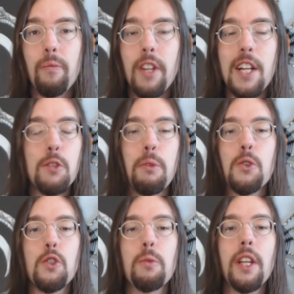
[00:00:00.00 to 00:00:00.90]
You're not
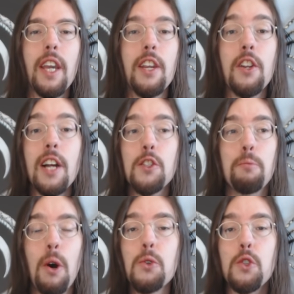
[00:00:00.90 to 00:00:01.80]
supposed to really You're not
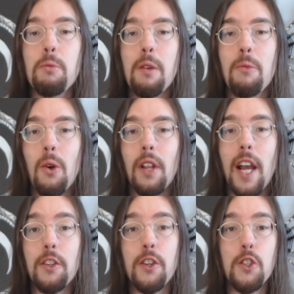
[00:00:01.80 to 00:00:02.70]
supposed to be a moral
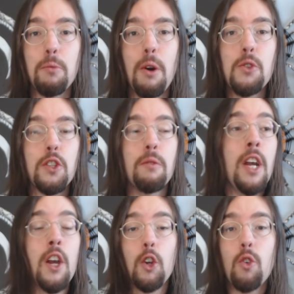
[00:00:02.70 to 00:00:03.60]
actor. You're supposed to
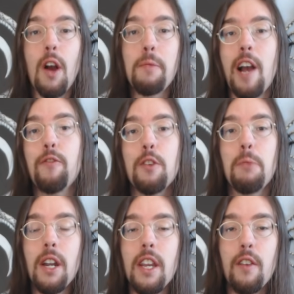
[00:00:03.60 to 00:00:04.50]
grub after
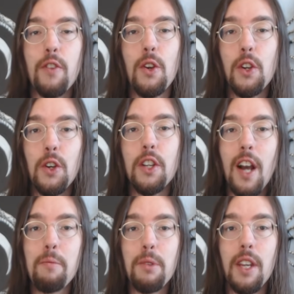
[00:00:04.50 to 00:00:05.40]
money if you're a good
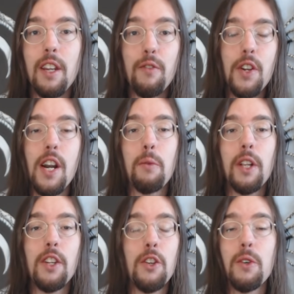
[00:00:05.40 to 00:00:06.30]
company, and if you're not
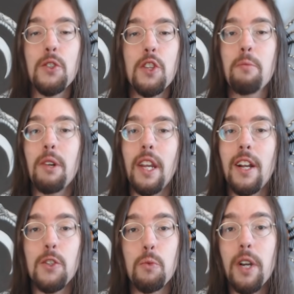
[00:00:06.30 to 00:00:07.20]
willing to do it, somebody
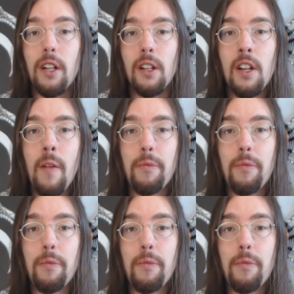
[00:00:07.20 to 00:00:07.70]
else will.